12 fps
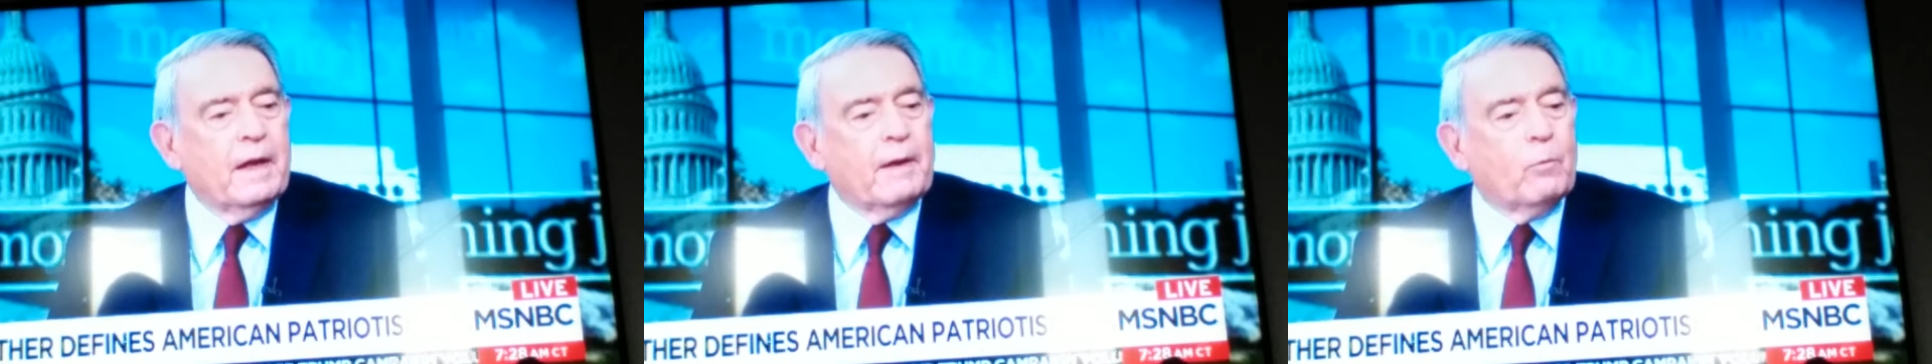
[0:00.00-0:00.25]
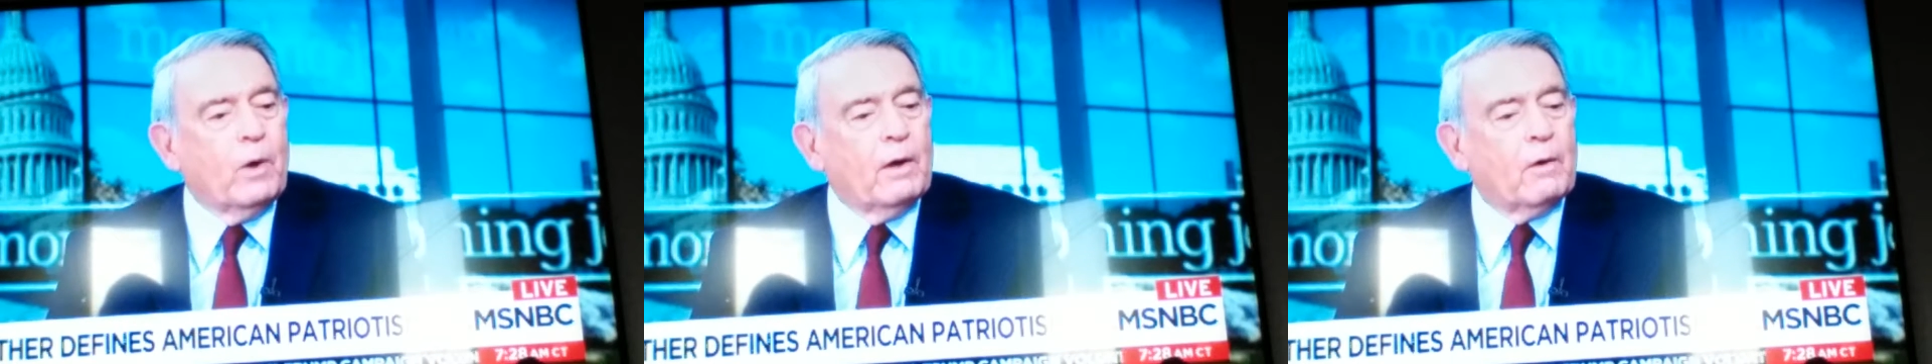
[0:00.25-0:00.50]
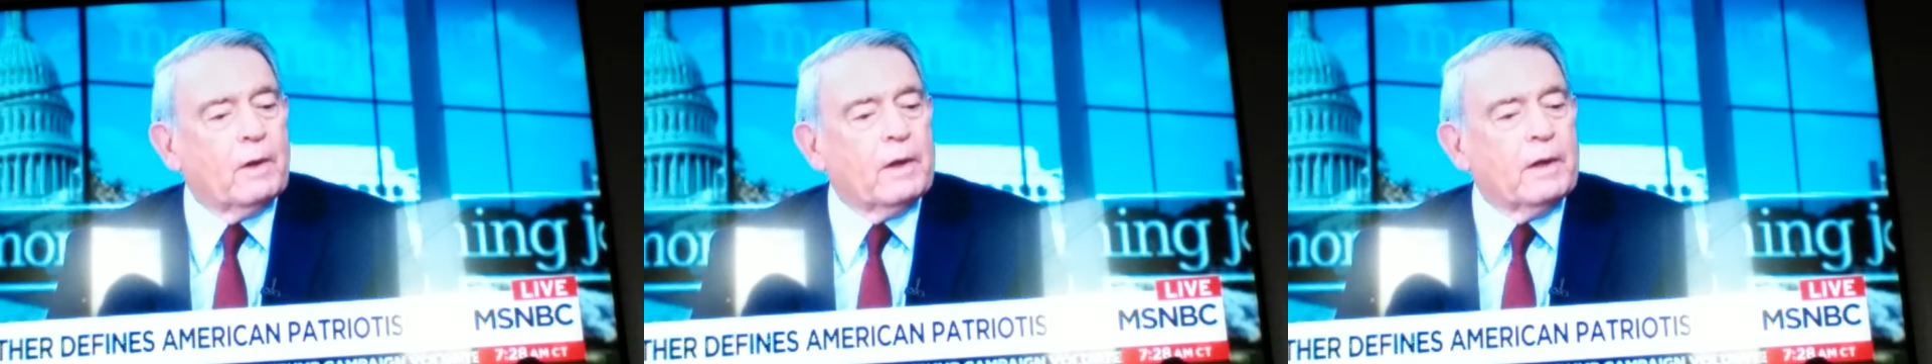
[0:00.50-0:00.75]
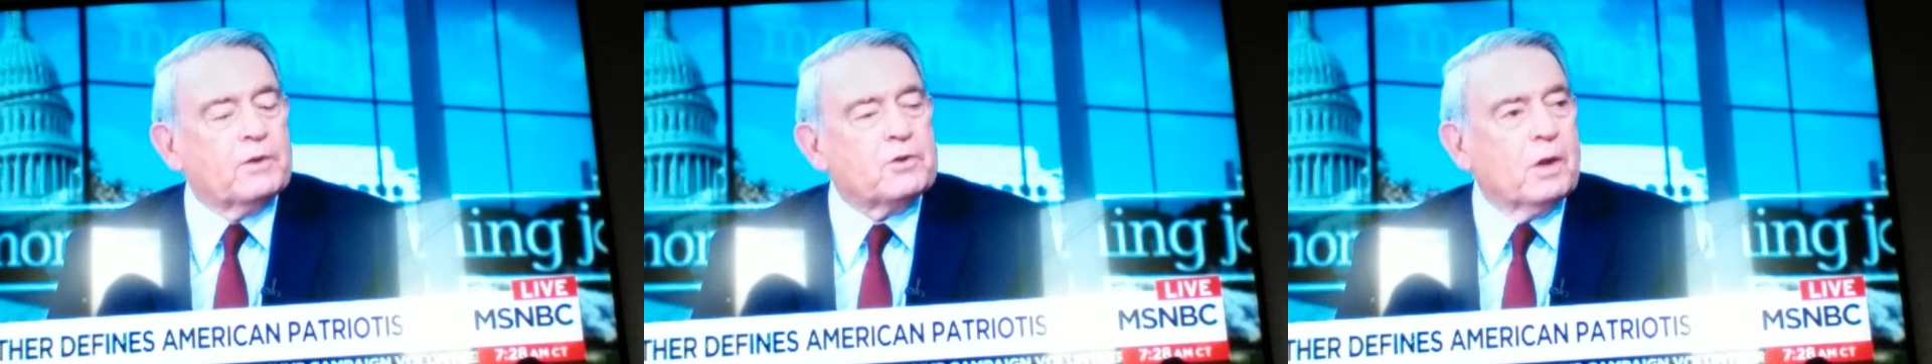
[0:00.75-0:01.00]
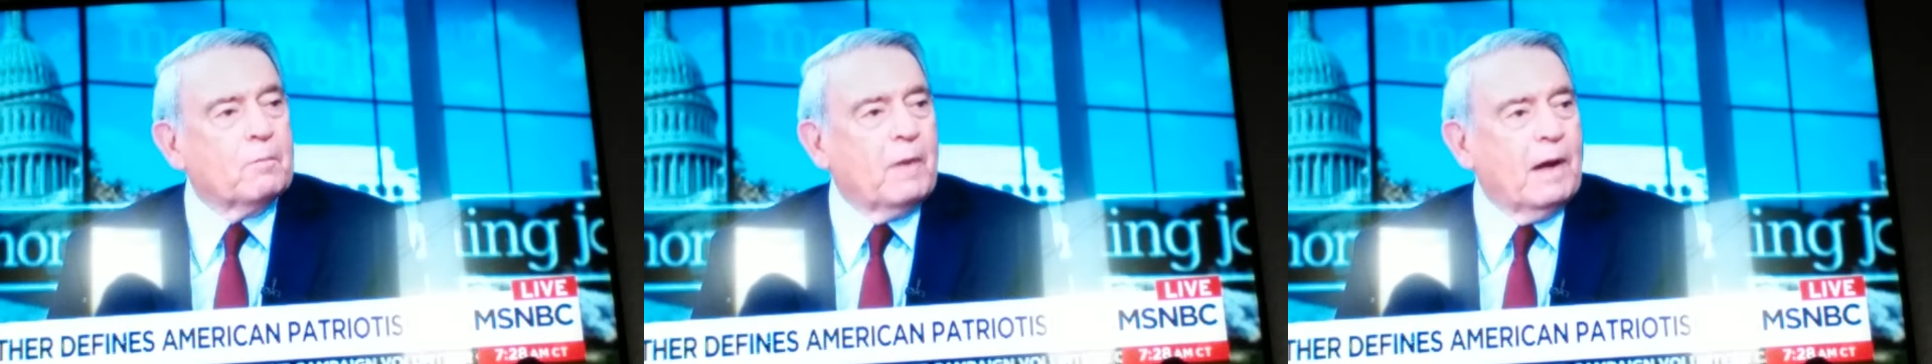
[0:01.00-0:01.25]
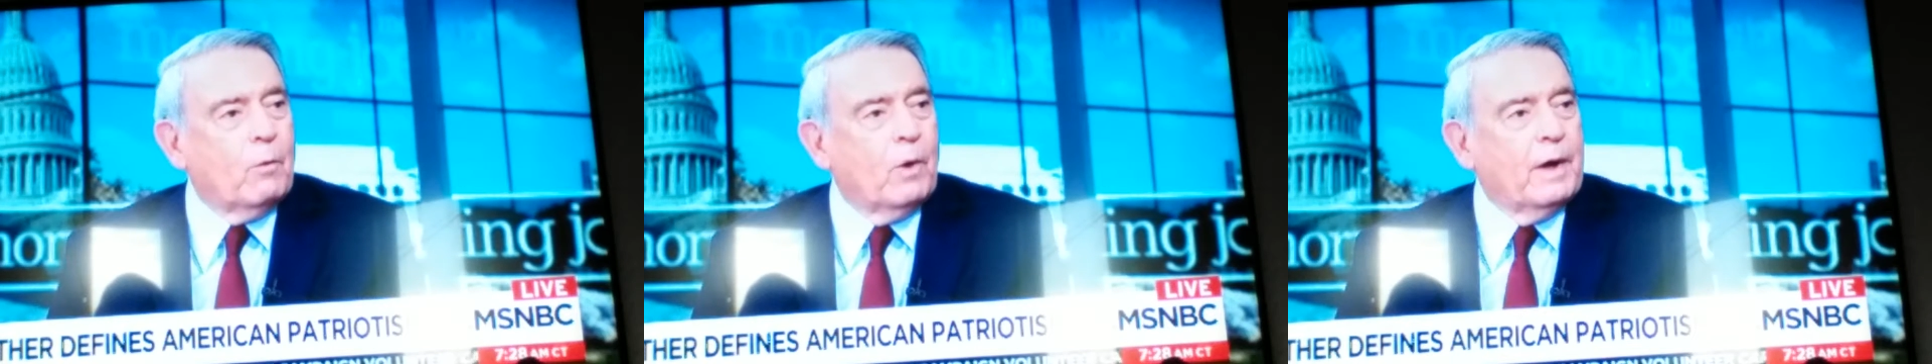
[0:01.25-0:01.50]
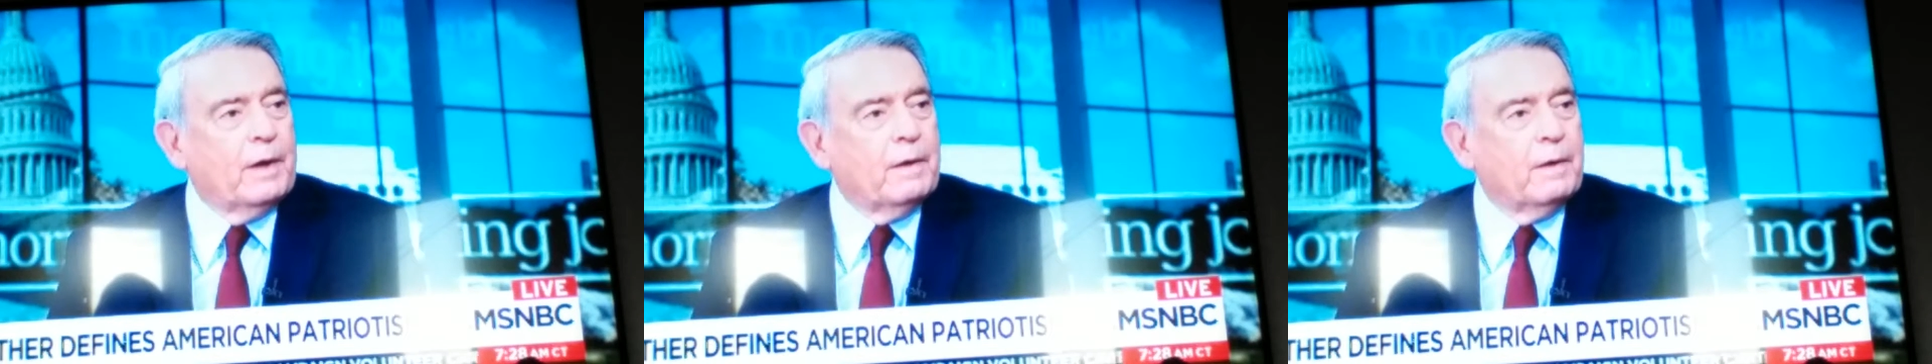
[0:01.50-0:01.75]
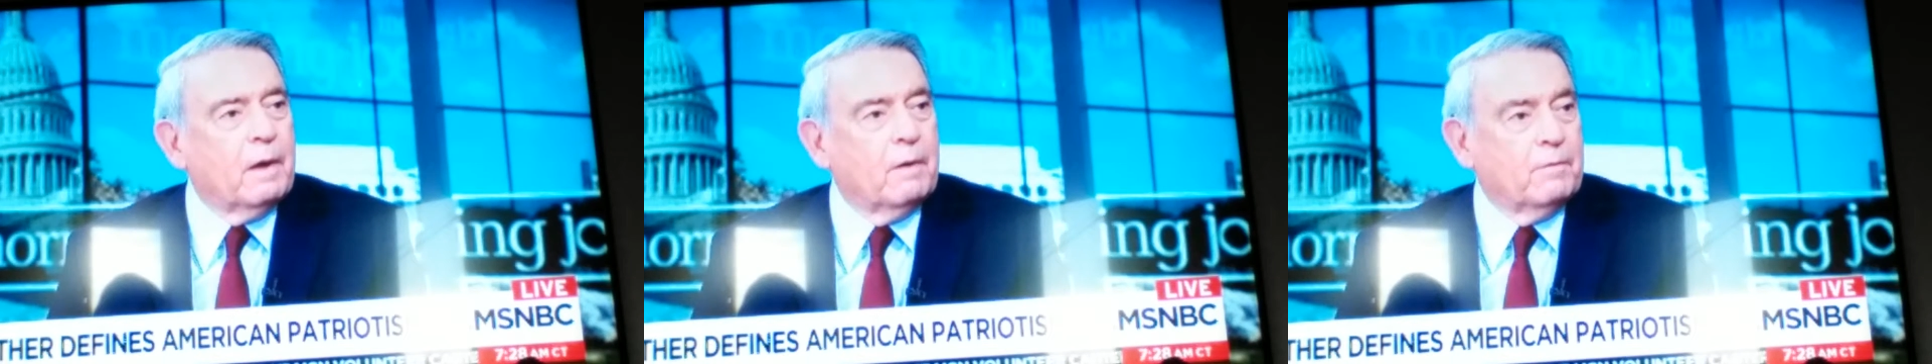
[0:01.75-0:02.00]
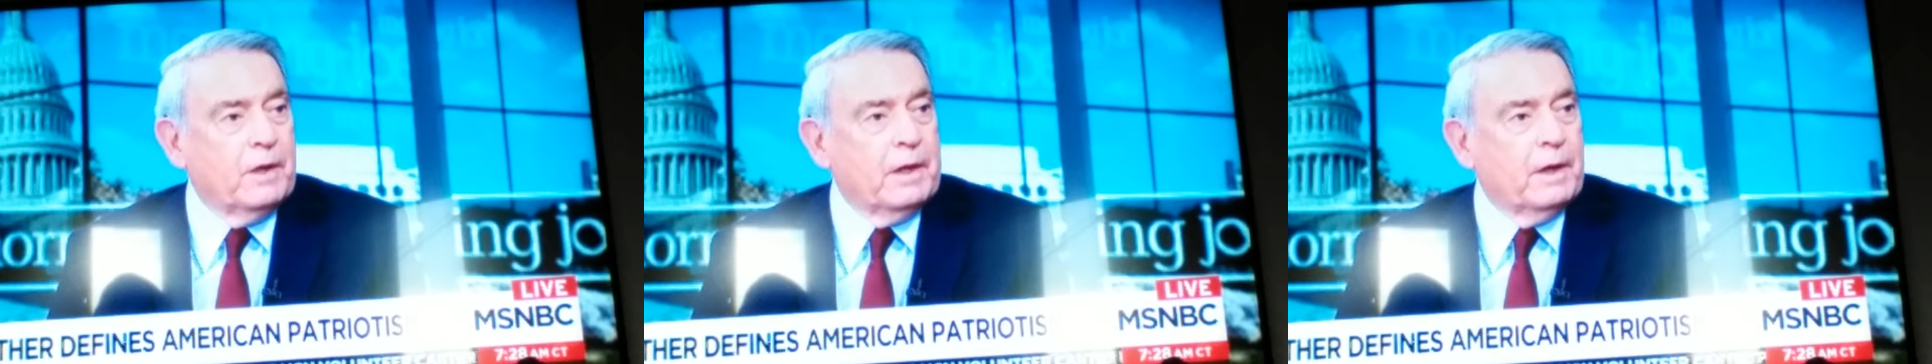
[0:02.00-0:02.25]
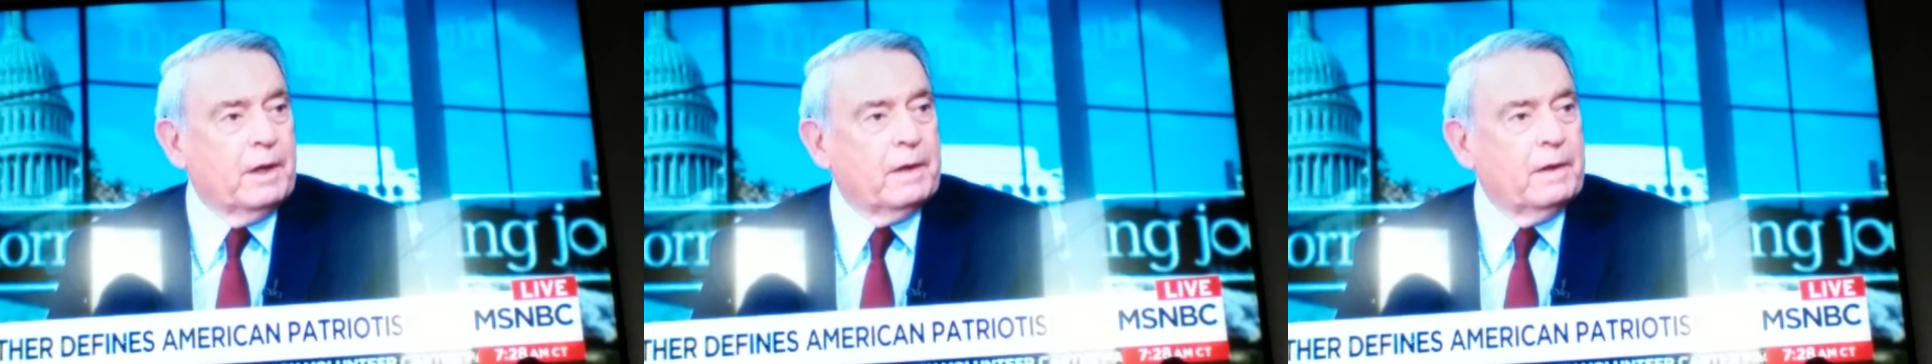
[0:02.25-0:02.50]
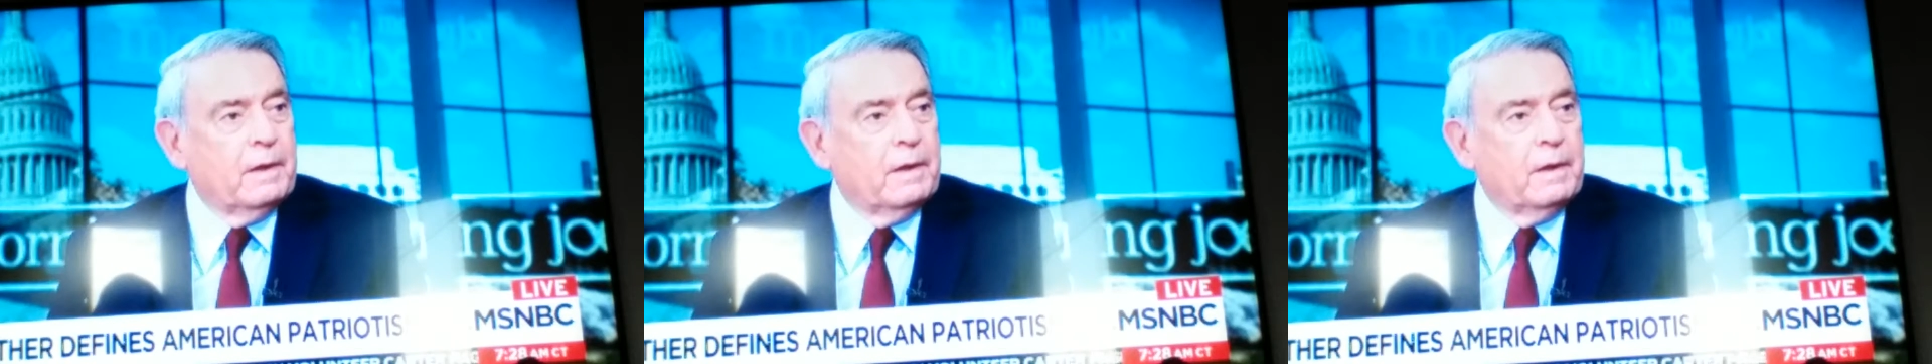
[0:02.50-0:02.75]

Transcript: And while it's not my way of needing kneeling.